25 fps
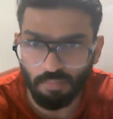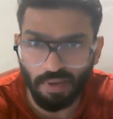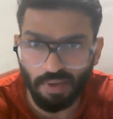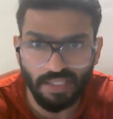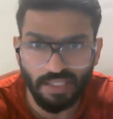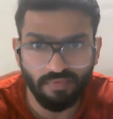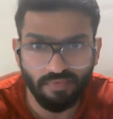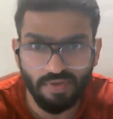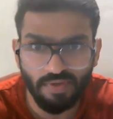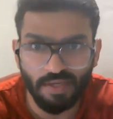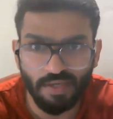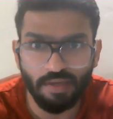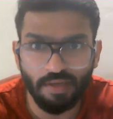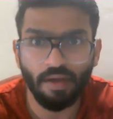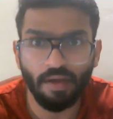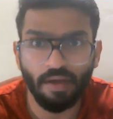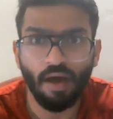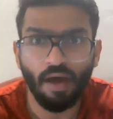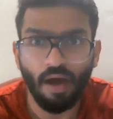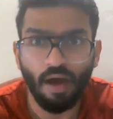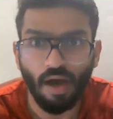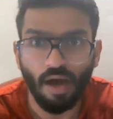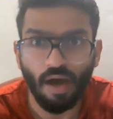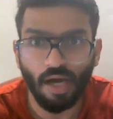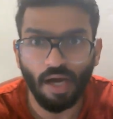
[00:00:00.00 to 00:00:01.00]
By the way,
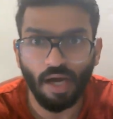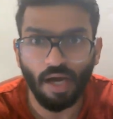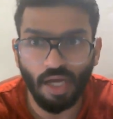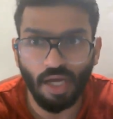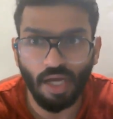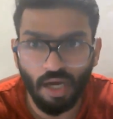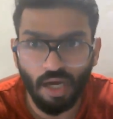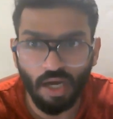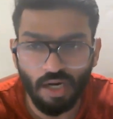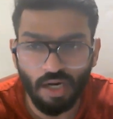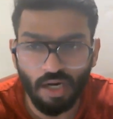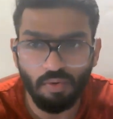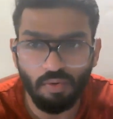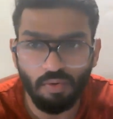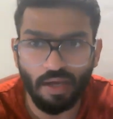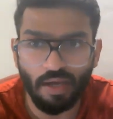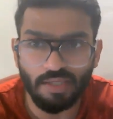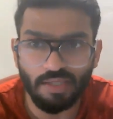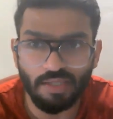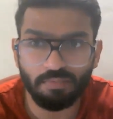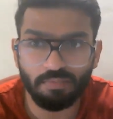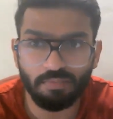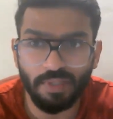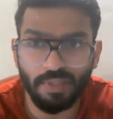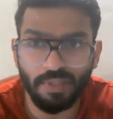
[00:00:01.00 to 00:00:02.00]
Aadhaar
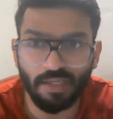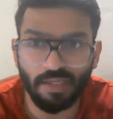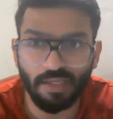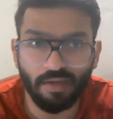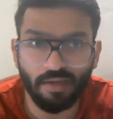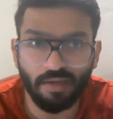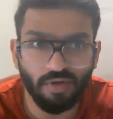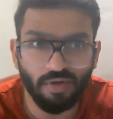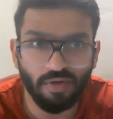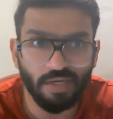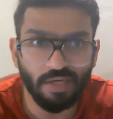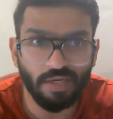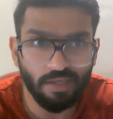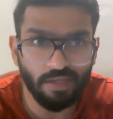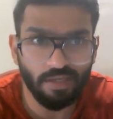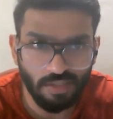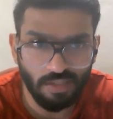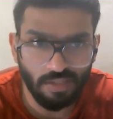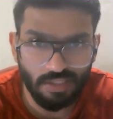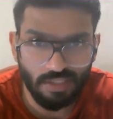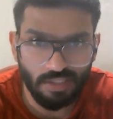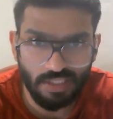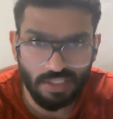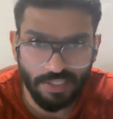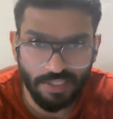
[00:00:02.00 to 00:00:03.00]
has been given
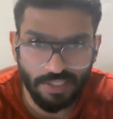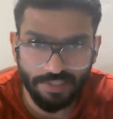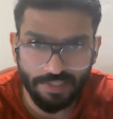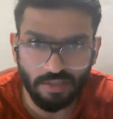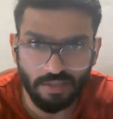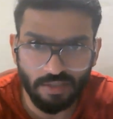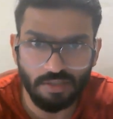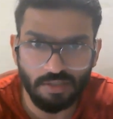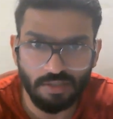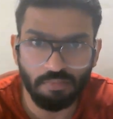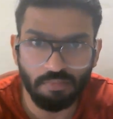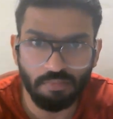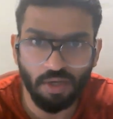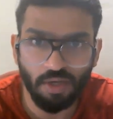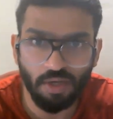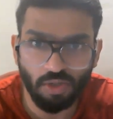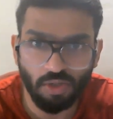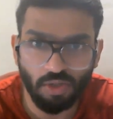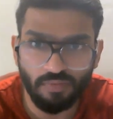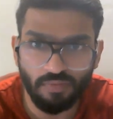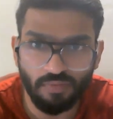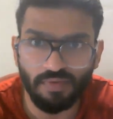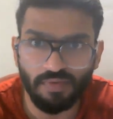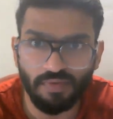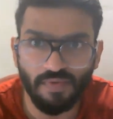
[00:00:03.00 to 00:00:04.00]
legal status because
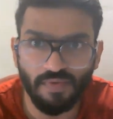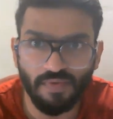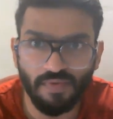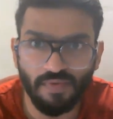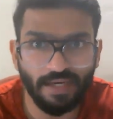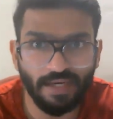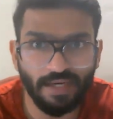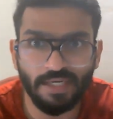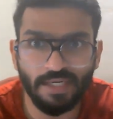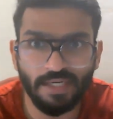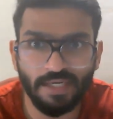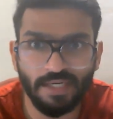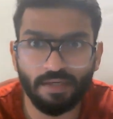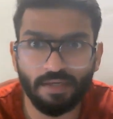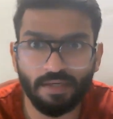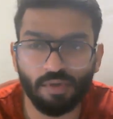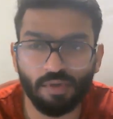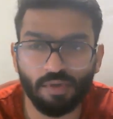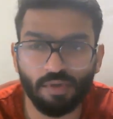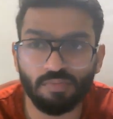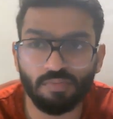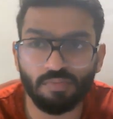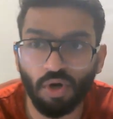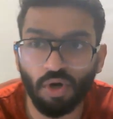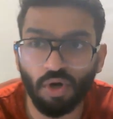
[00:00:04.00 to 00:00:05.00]
of the fact that it
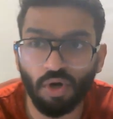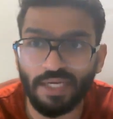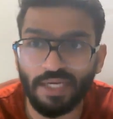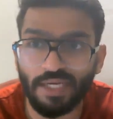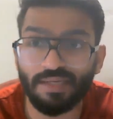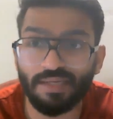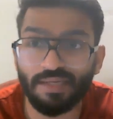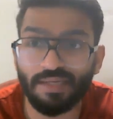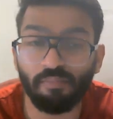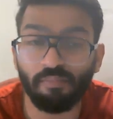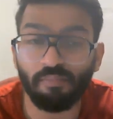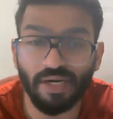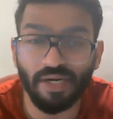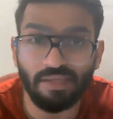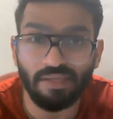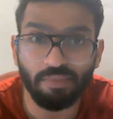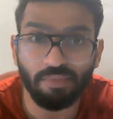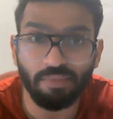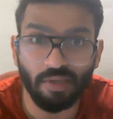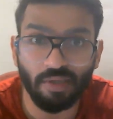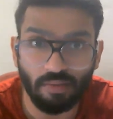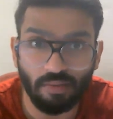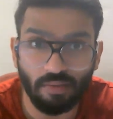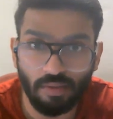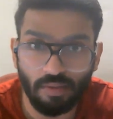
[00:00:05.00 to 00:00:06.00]
was brought as a money
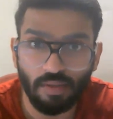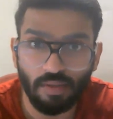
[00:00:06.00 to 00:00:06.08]
bill.